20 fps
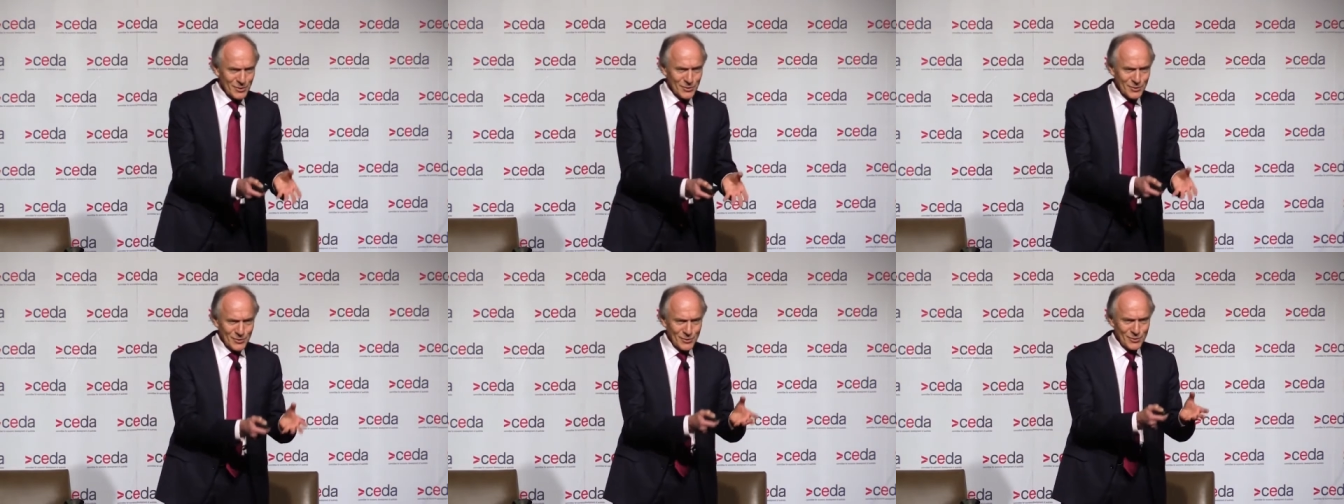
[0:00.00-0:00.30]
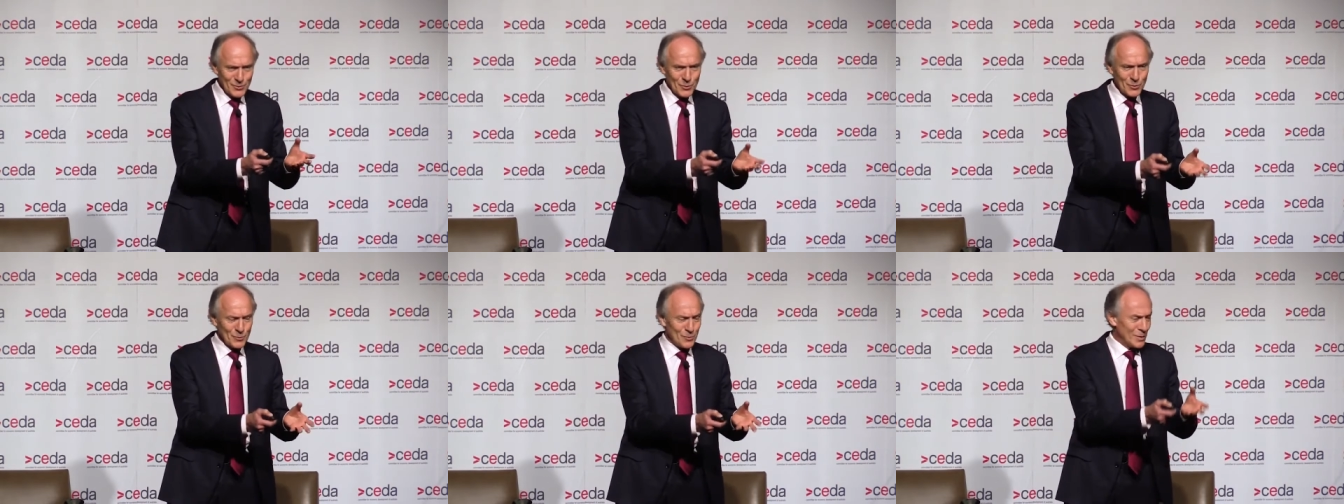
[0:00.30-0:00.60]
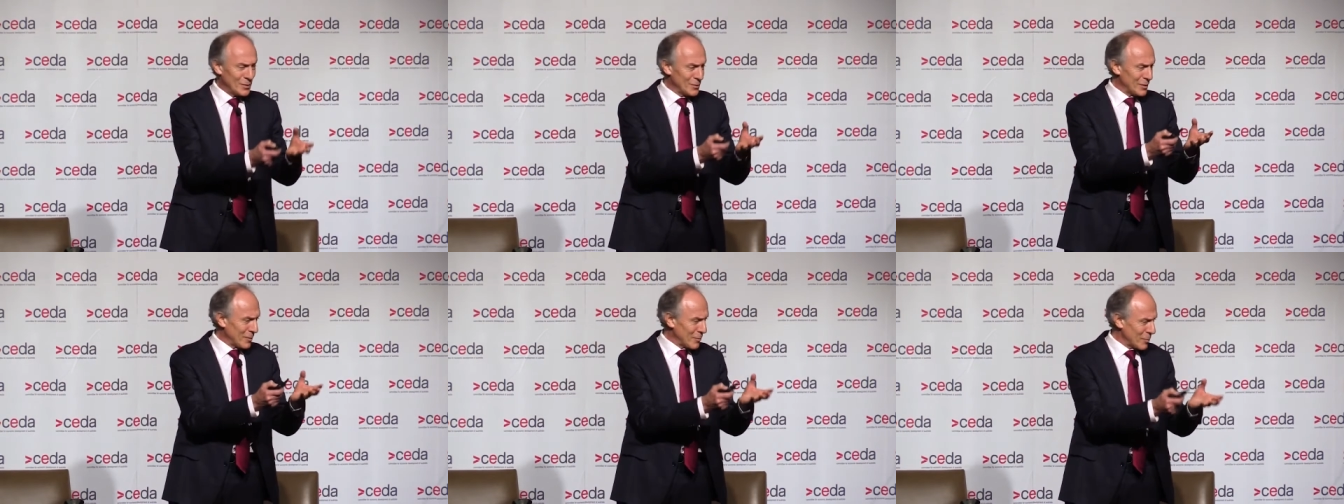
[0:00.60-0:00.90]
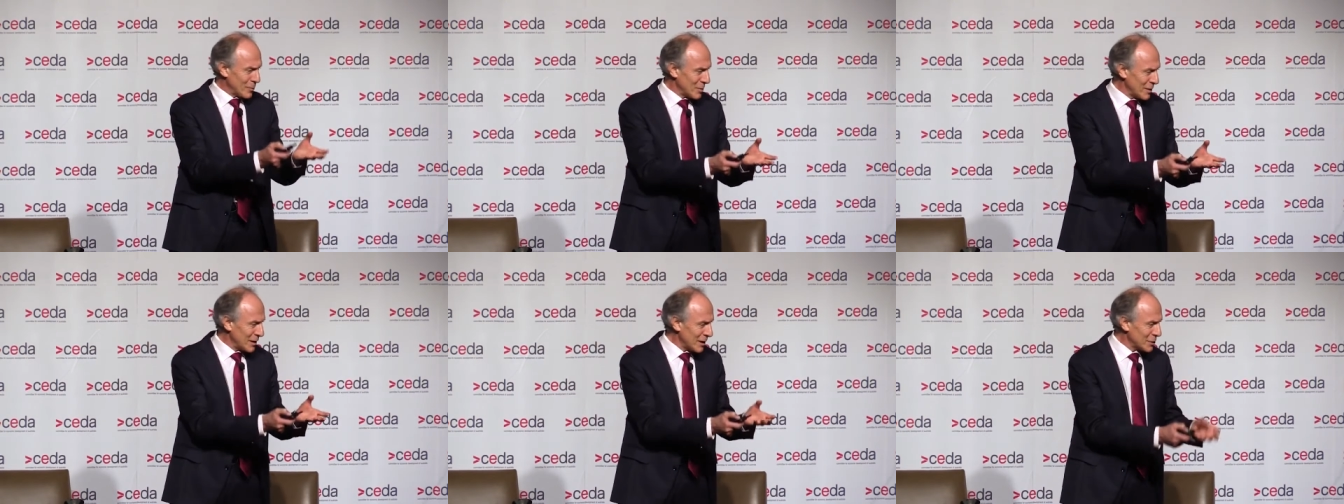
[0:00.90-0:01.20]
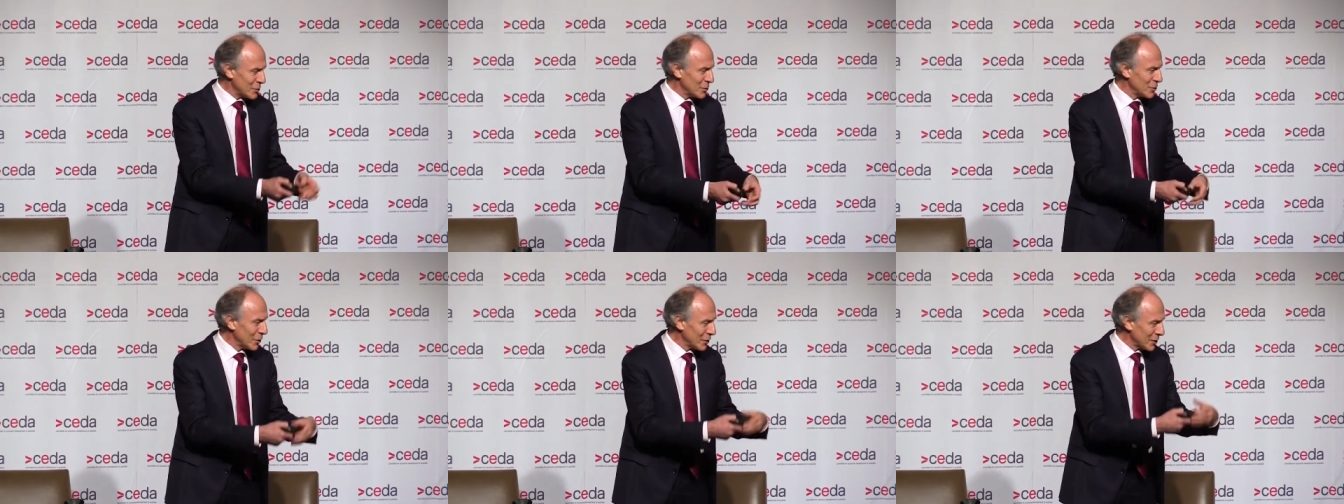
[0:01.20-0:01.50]
Until you build up the
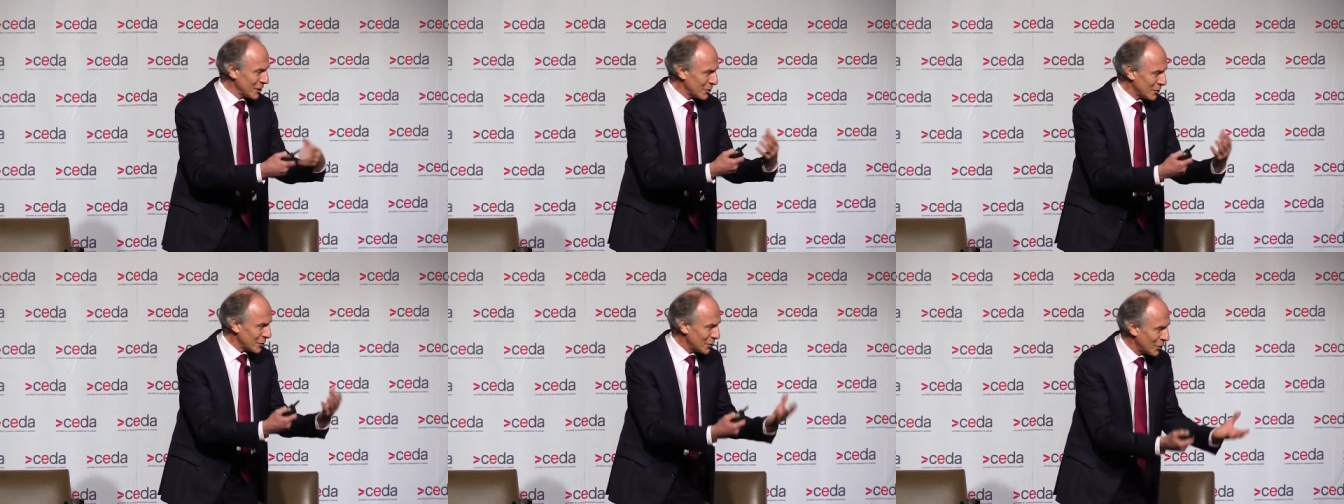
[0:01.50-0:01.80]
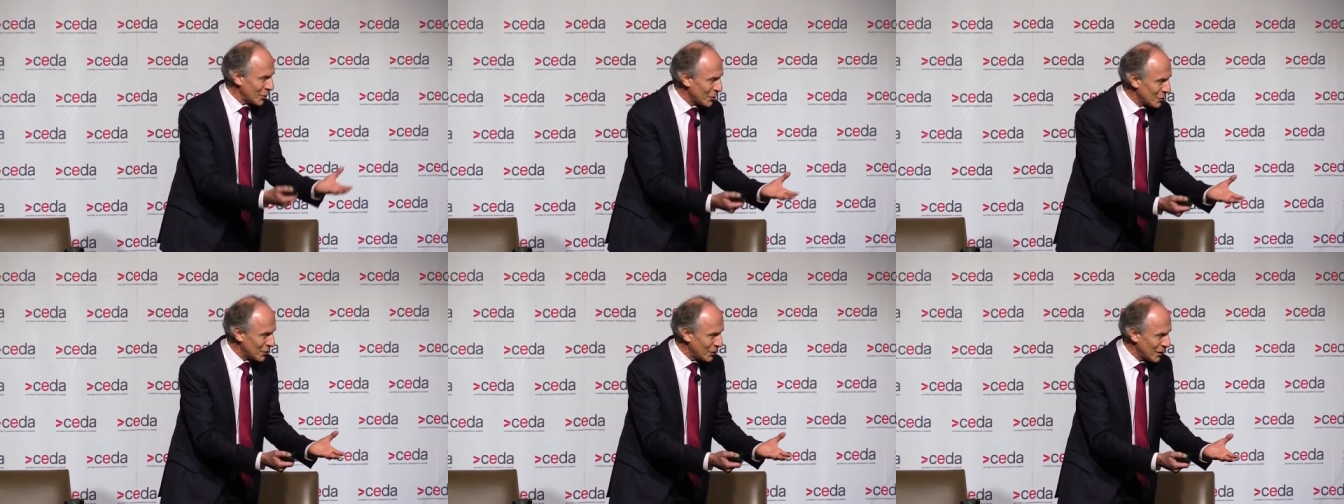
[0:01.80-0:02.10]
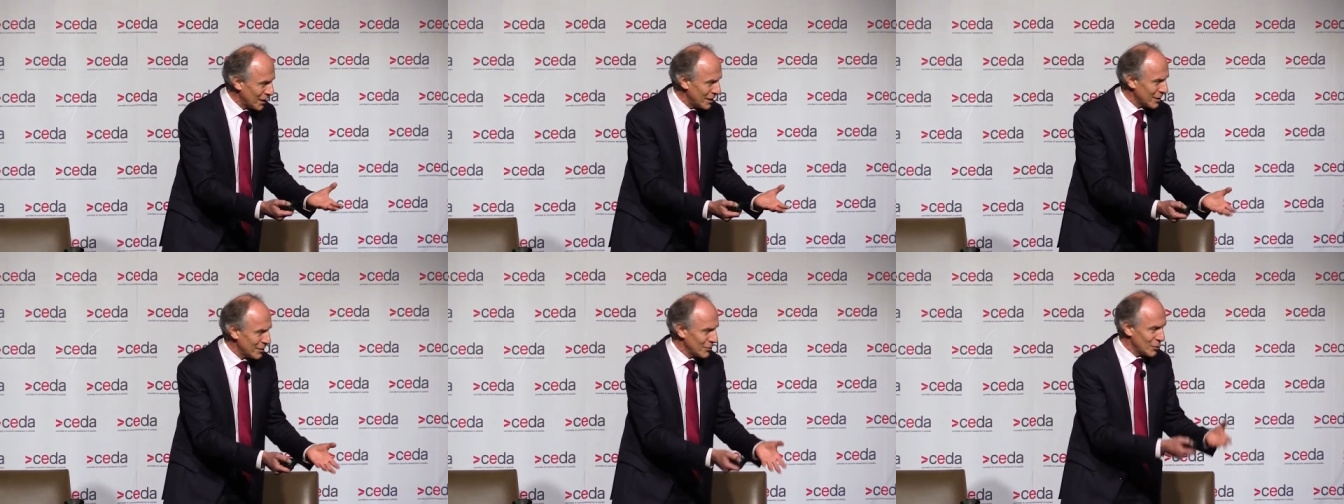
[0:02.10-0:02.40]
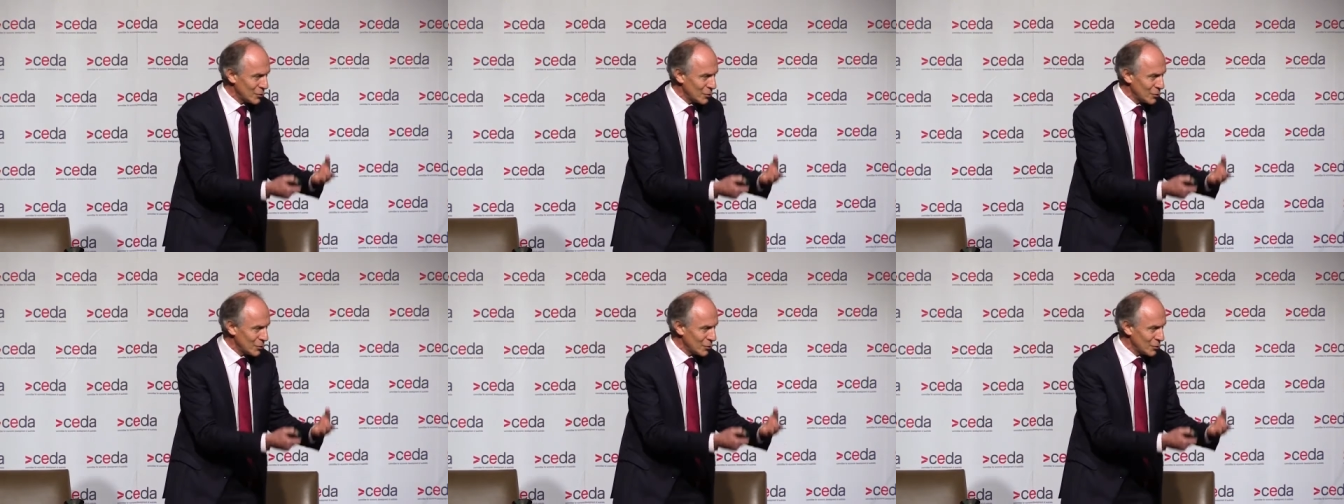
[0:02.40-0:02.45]
production, you don't get the cost down.